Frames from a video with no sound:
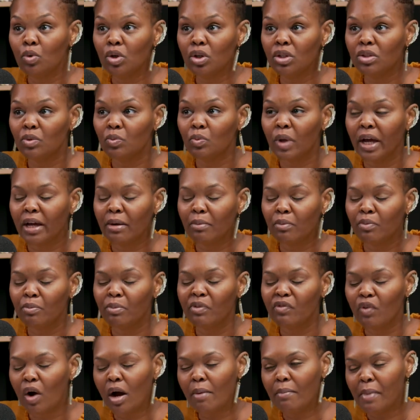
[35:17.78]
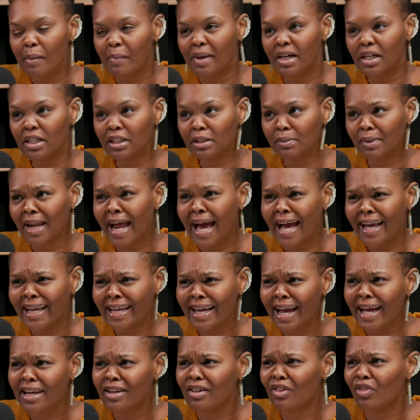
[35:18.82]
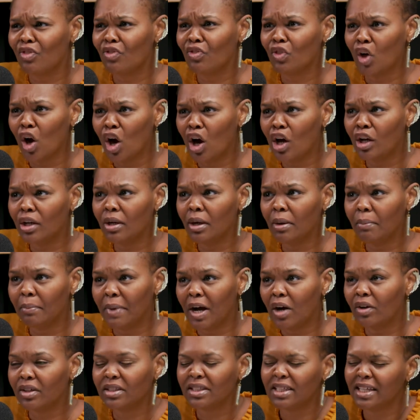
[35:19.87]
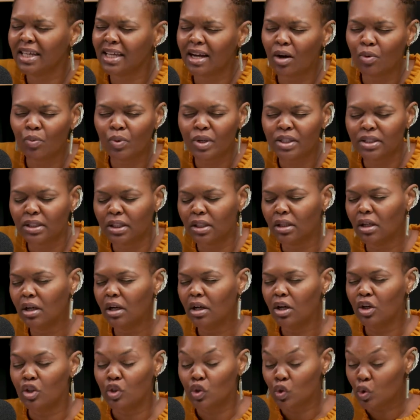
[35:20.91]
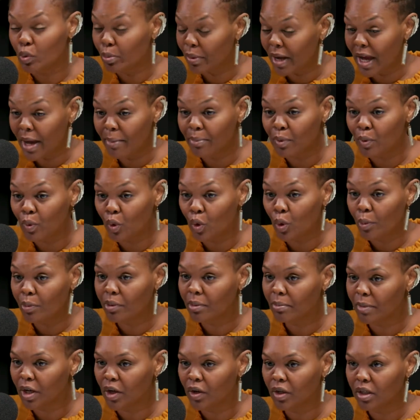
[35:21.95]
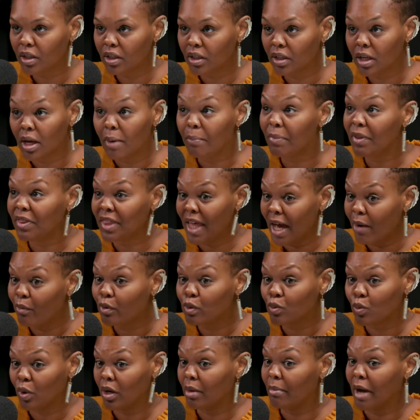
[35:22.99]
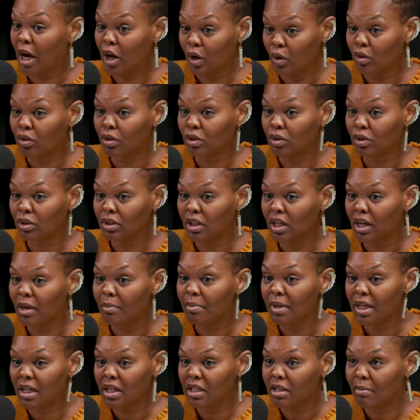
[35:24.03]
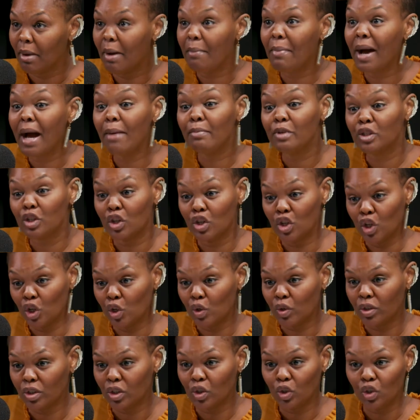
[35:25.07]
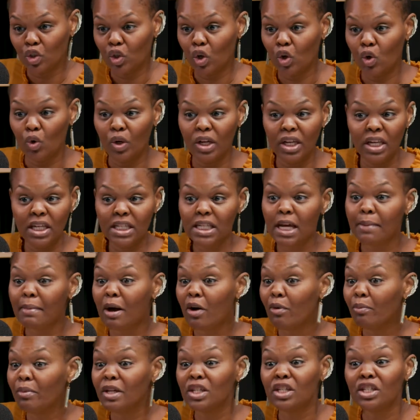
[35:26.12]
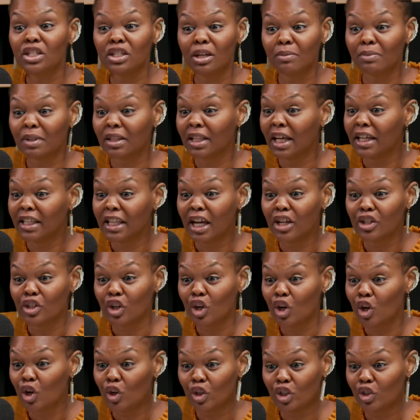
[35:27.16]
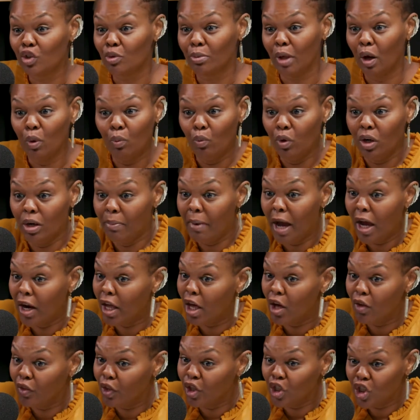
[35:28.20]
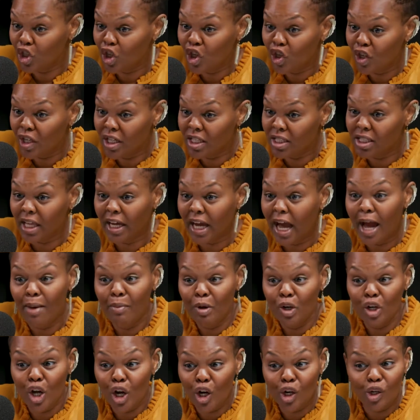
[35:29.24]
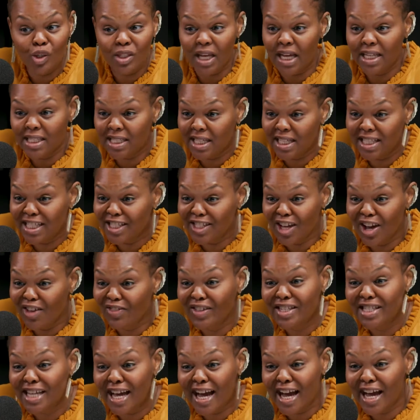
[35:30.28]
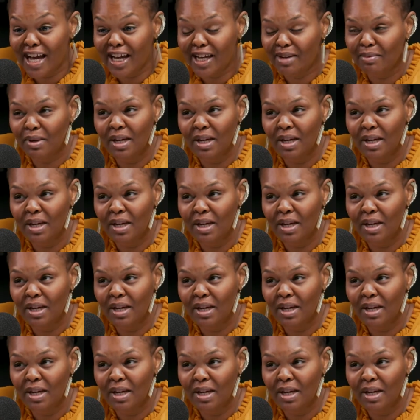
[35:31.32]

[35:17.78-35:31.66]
with like before I met my husband, I kind of thought about, because again, I wasn't super happy with corporate America, but that was one of my hurdles because my mom is a nurse. So anytime I would mention something like that to her, she was like, what about health insurance? Like, I'm a nurse. I see this all the time.